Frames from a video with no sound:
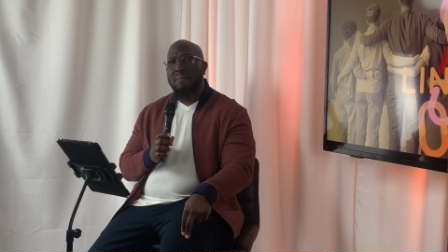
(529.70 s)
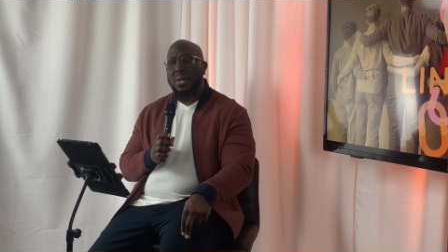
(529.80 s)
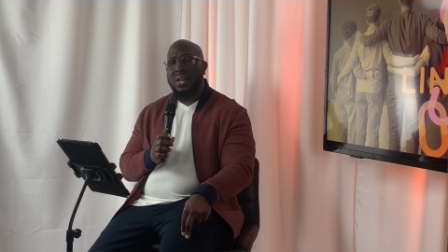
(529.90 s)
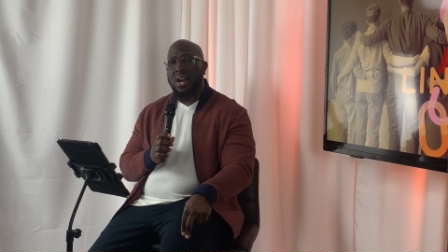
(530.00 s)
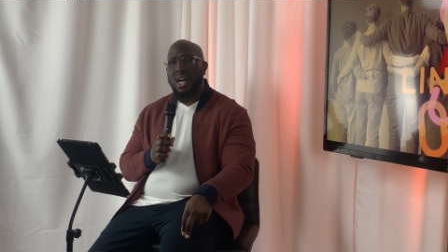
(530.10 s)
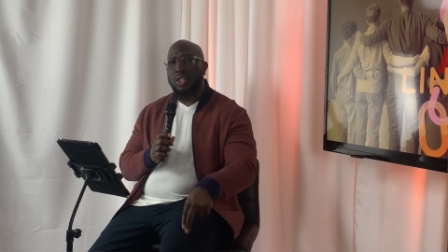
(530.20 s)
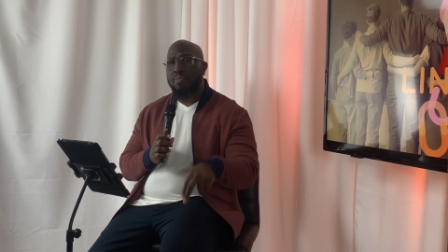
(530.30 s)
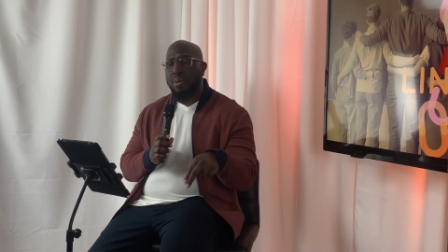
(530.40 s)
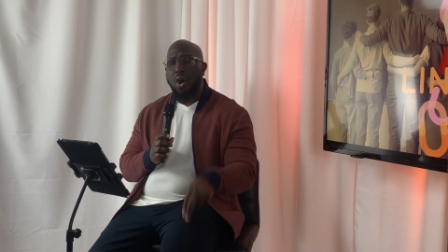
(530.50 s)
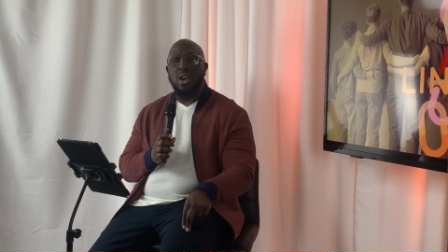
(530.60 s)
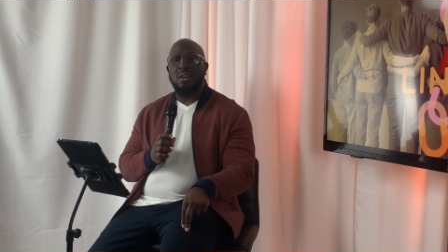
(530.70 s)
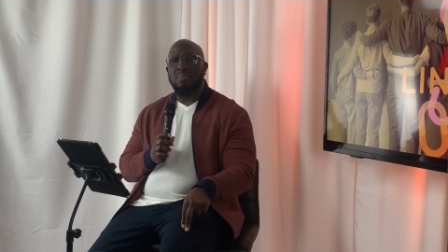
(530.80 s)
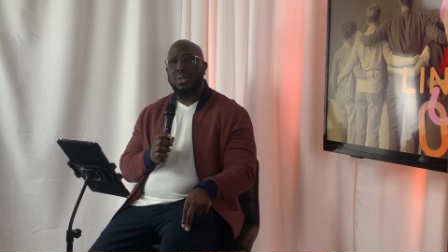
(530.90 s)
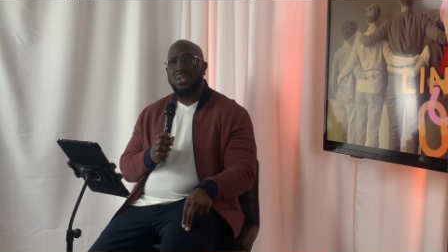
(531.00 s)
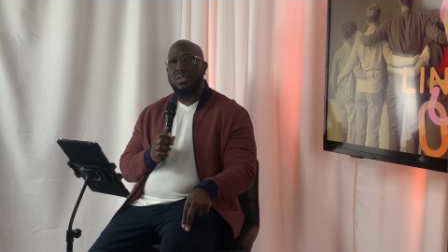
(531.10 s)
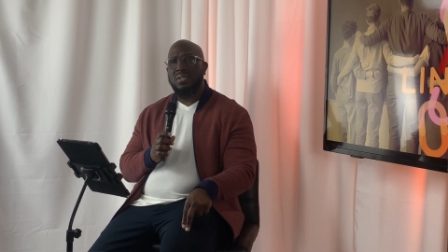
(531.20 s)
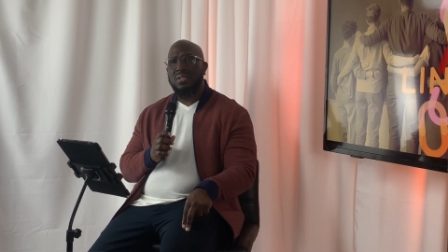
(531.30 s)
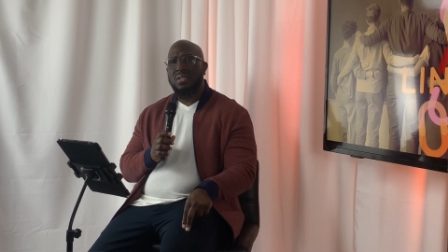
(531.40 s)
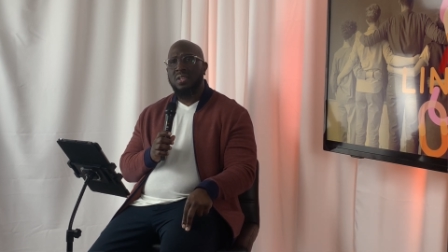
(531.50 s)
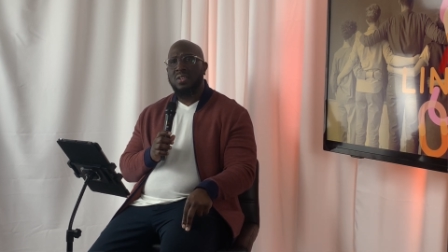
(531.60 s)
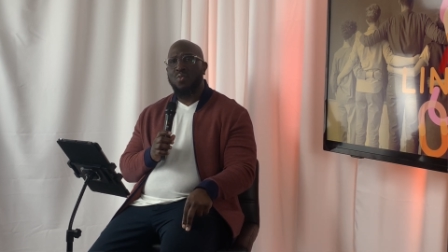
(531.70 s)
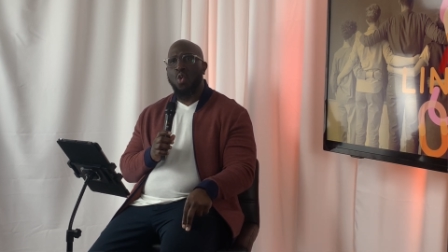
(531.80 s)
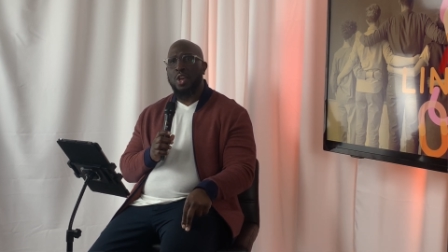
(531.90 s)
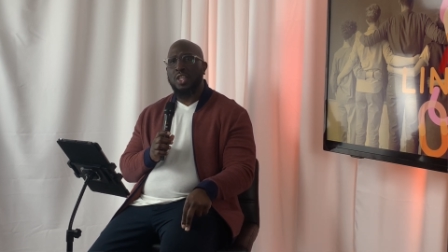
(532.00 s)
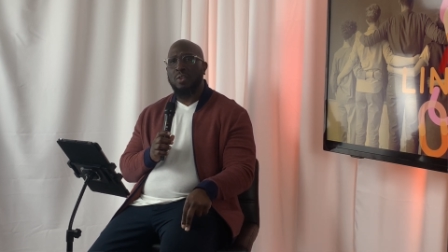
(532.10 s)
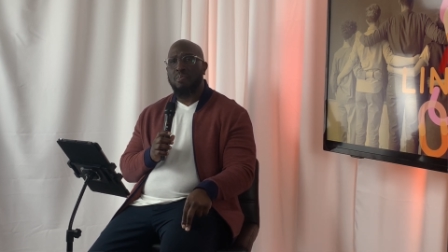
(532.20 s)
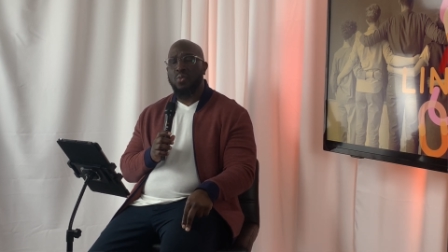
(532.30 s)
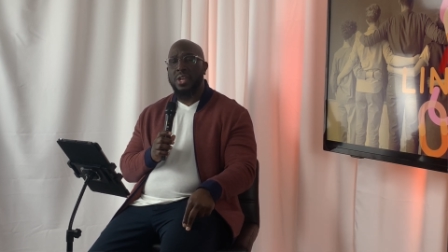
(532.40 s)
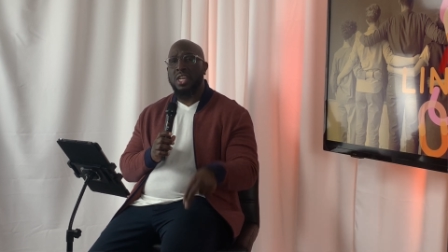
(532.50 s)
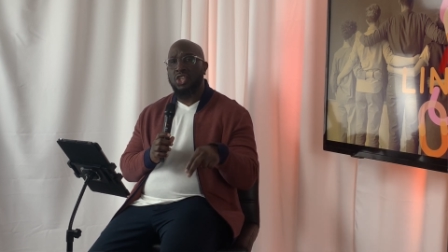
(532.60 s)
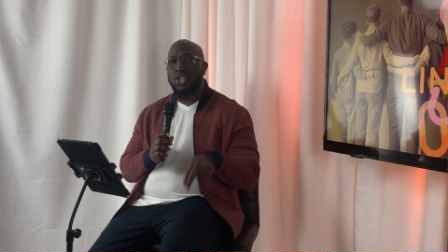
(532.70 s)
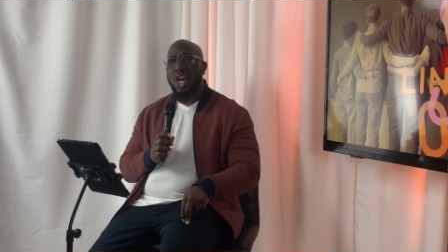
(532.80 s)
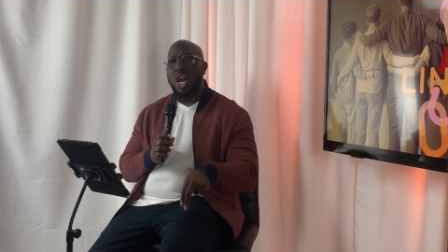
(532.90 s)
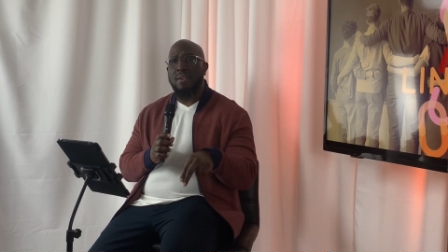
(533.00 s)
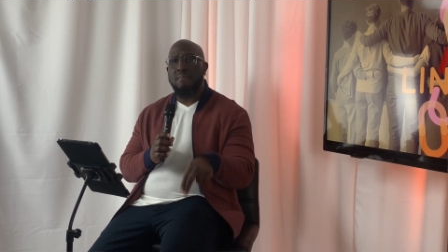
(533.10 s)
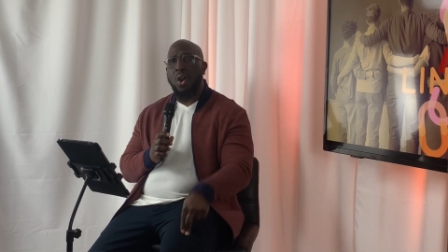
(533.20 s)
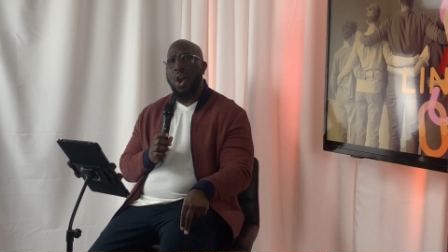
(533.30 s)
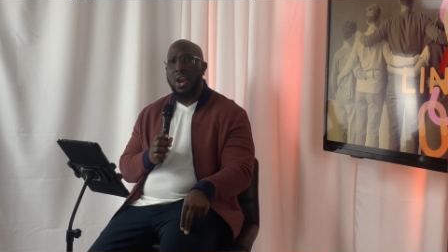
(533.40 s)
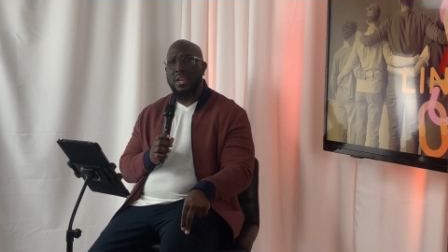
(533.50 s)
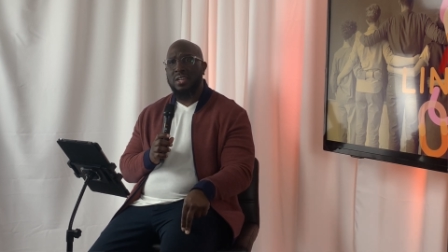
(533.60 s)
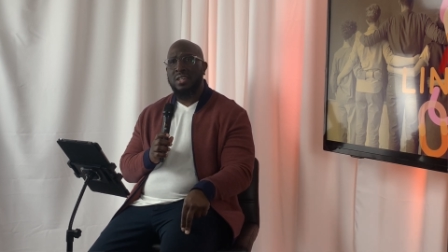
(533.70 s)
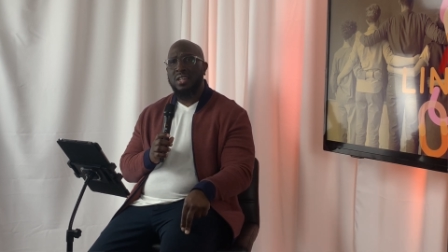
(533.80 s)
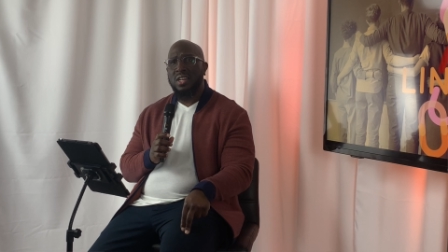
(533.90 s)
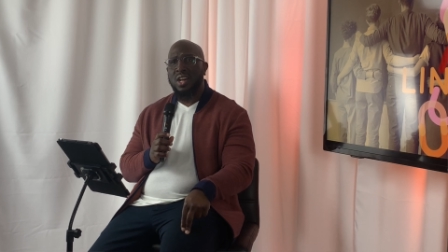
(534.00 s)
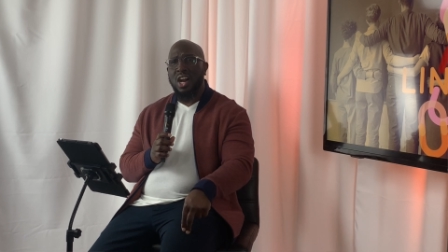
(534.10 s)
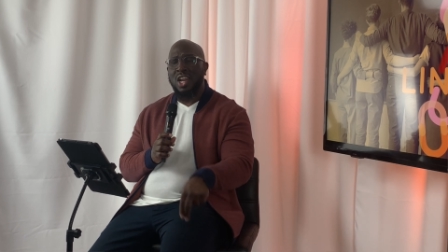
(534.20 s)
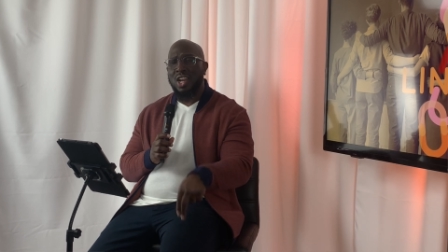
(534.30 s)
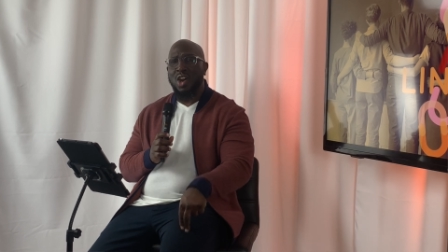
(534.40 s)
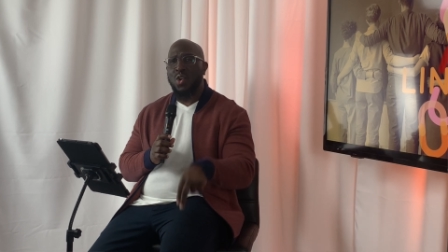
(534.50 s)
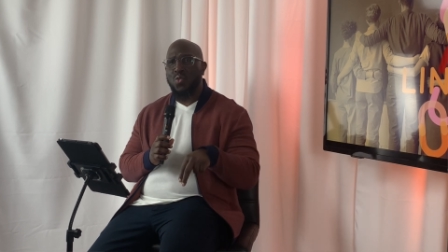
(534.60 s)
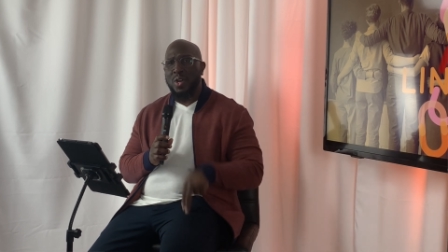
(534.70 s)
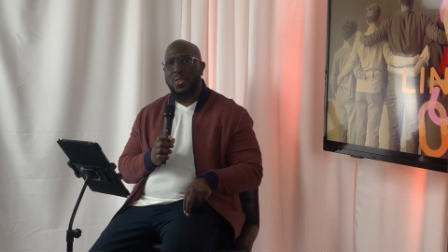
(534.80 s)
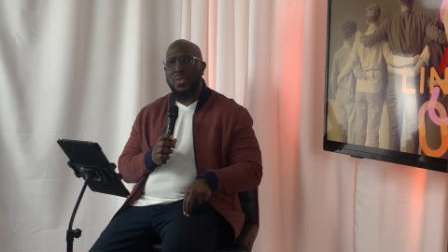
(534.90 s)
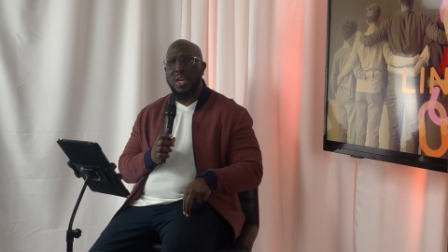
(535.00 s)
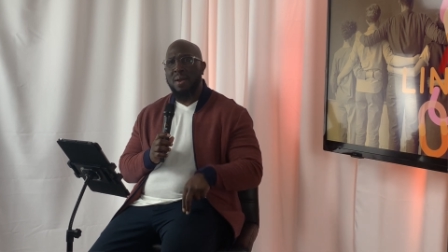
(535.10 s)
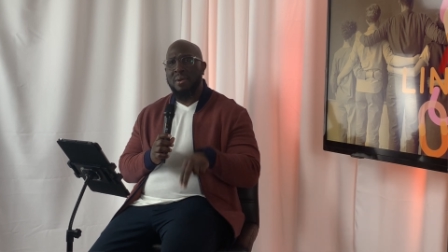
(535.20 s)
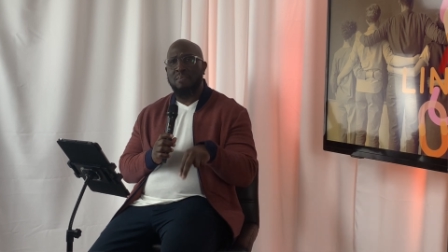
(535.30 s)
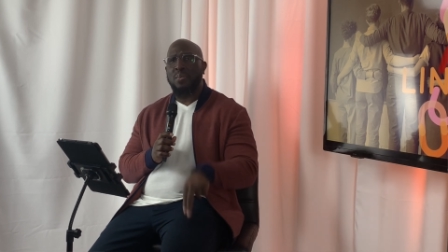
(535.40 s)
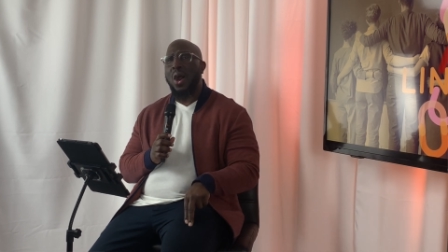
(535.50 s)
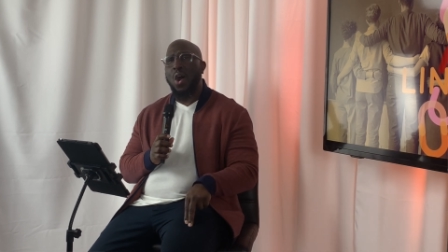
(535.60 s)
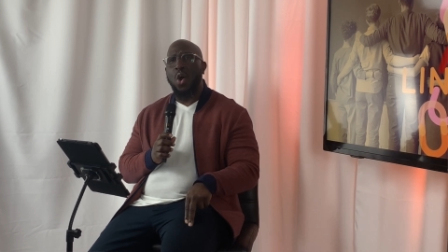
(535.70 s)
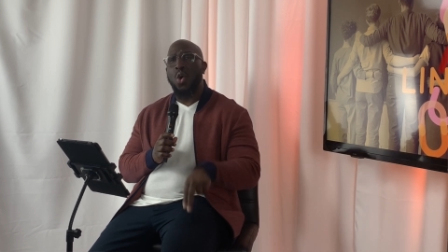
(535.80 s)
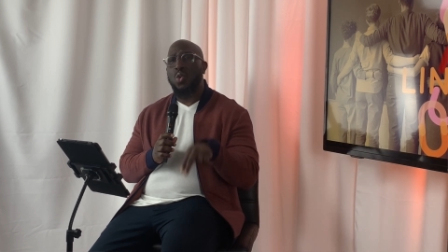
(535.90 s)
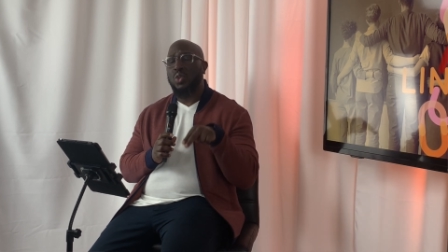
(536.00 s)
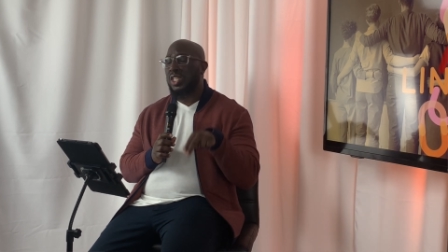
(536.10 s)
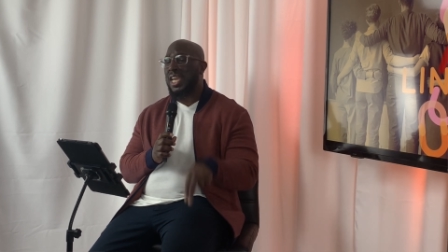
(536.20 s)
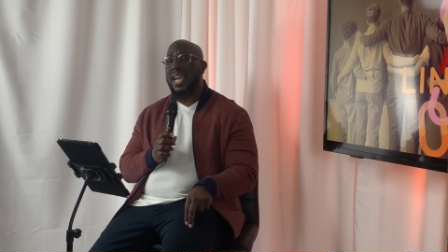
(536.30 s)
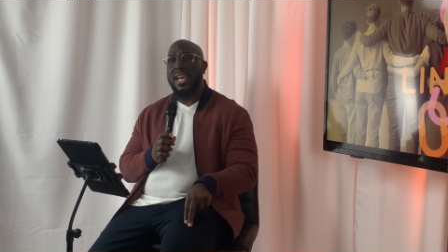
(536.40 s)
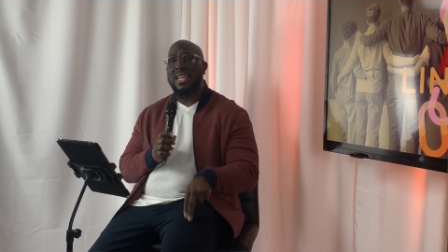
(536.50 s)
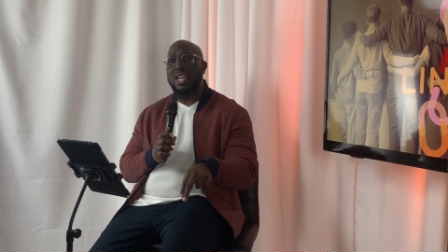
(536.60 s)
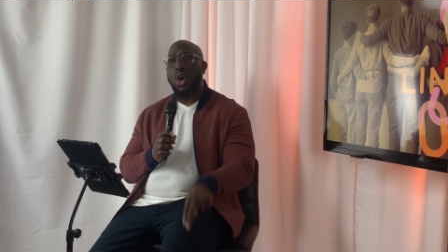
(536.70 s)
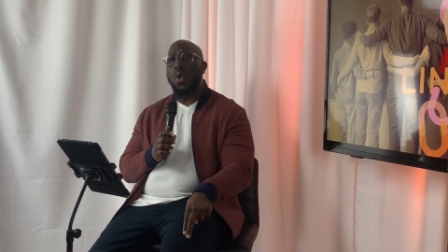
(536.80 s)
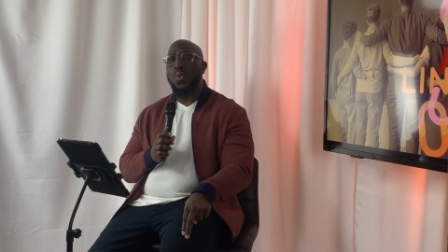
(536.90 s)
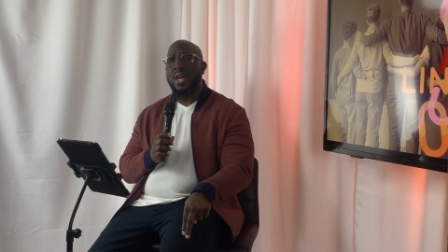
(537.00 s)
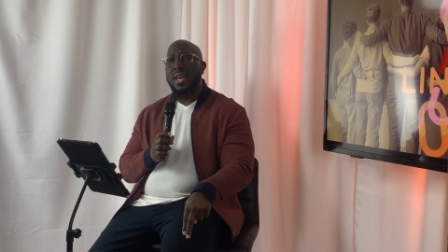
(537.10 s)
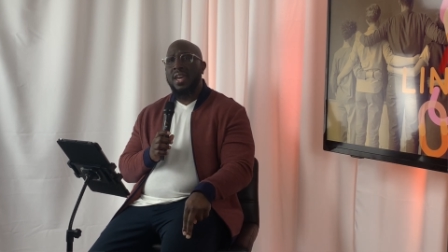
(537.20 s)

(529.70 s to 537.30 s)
because Barnabas wanted to bring John Mark along with them, and Paul said, No,